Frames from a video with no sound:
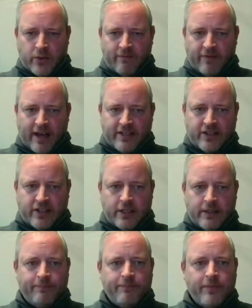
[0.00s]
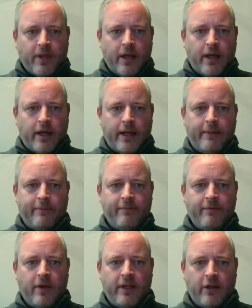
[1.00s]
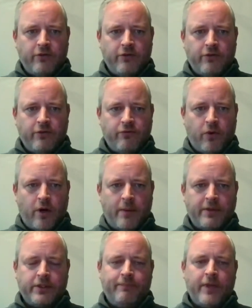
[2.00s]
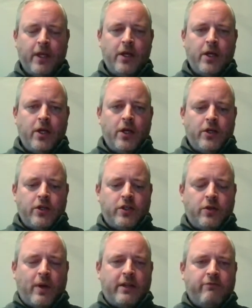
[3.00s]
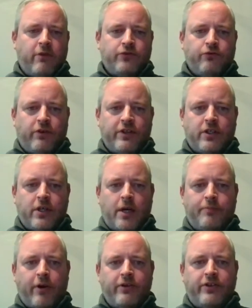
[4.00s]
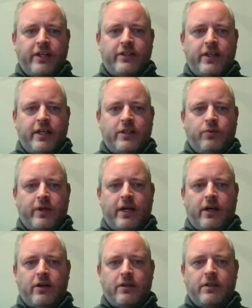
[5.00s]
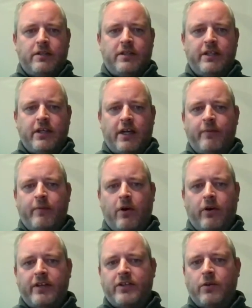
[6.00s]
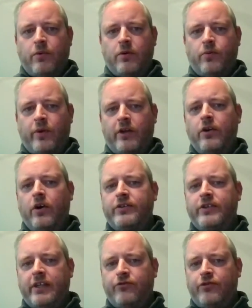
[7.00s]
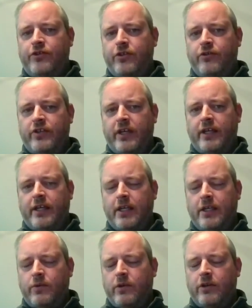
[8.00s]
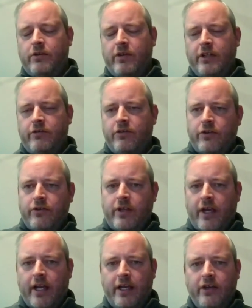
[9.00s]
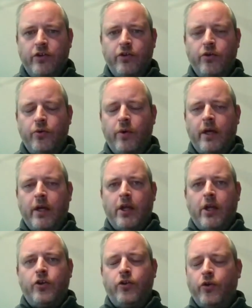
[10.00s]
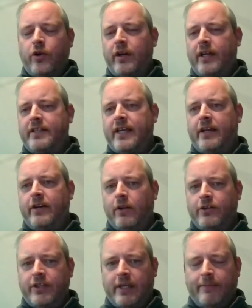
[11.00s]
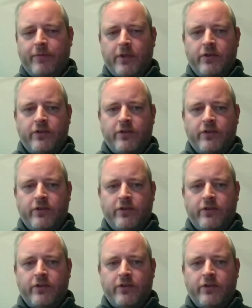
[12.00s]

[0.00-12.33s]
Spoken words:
invest in those requirements. So the way the Rolls-Royce approach is we are designing for market. So what we are not introducing is we're not introducing any new nuclear technology.